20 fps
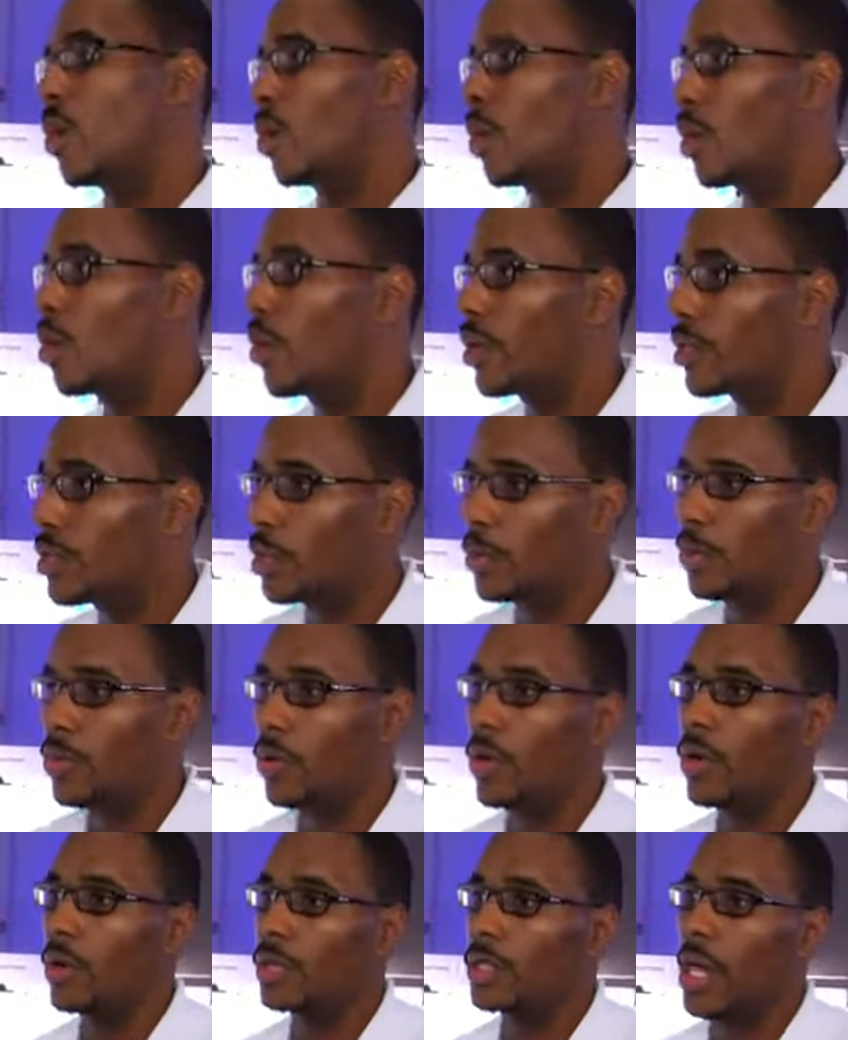Well, going into the
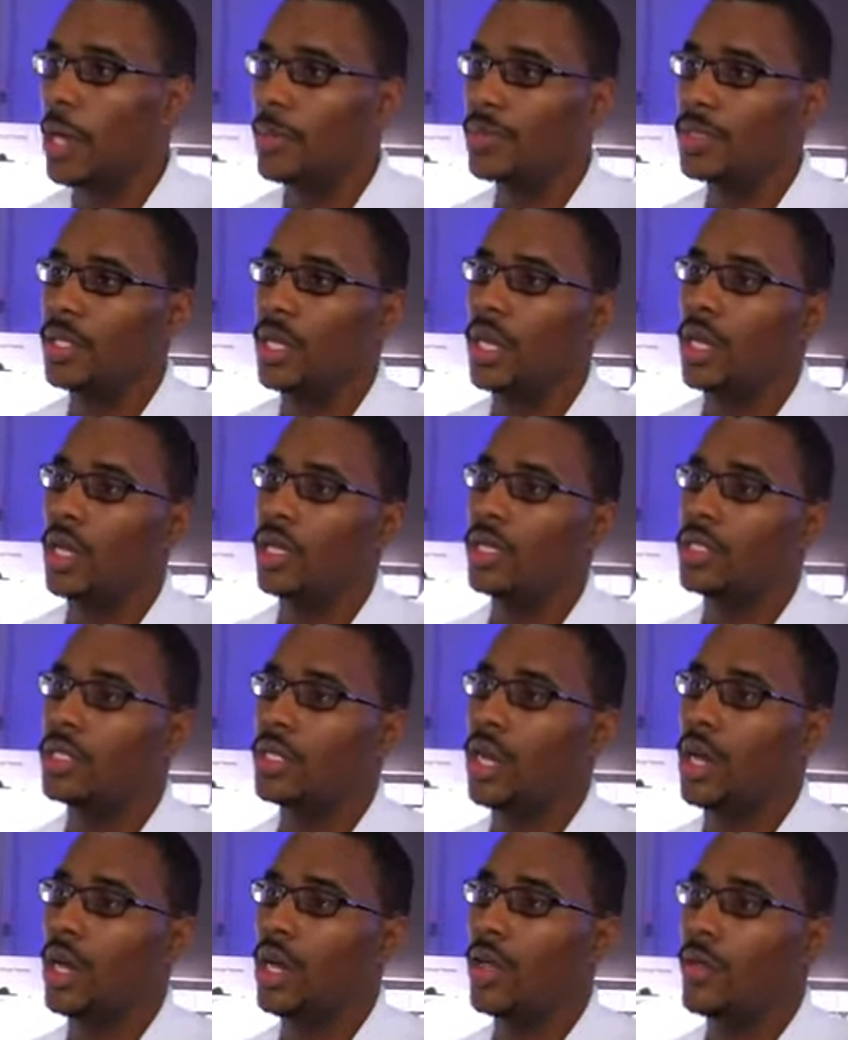prototype stage,
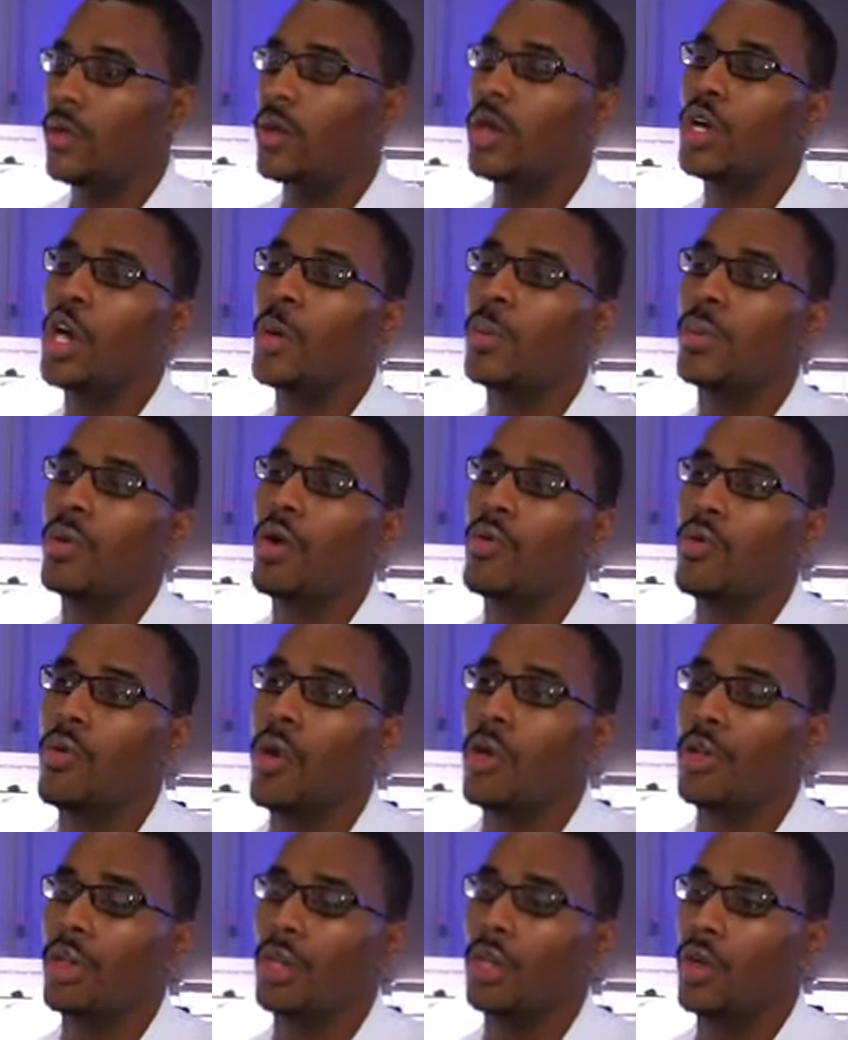there were a couple
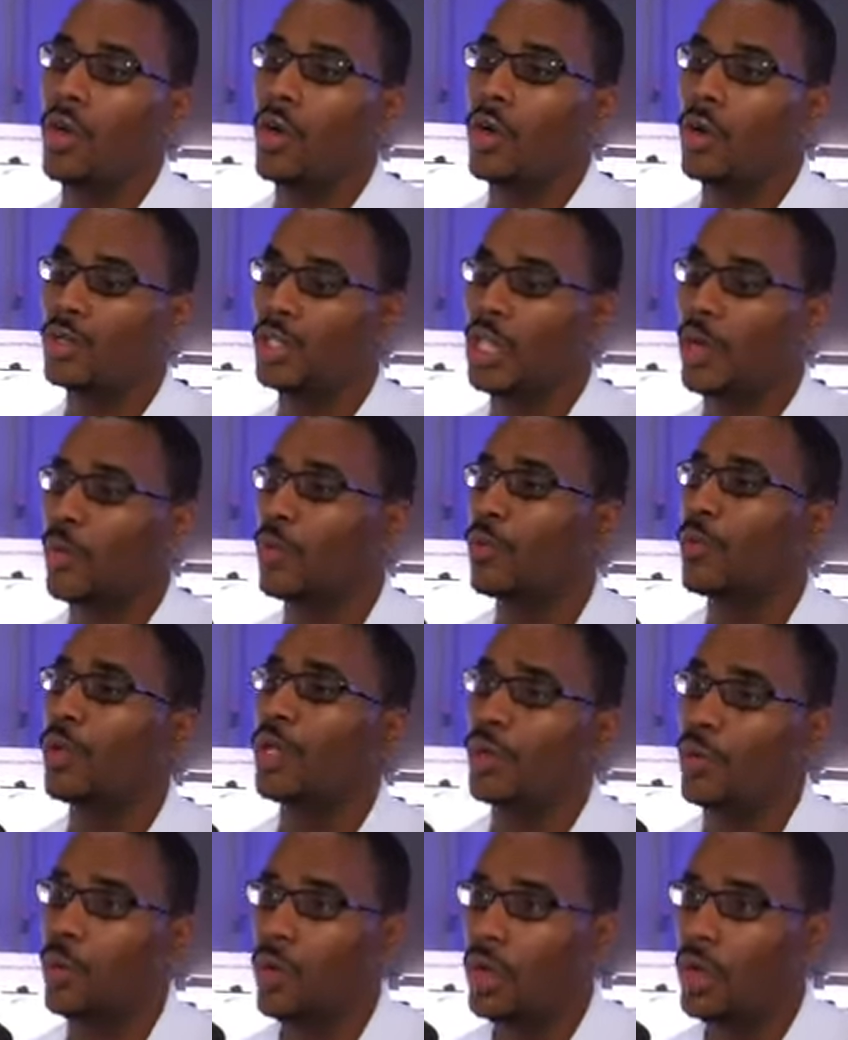overarching goals that we really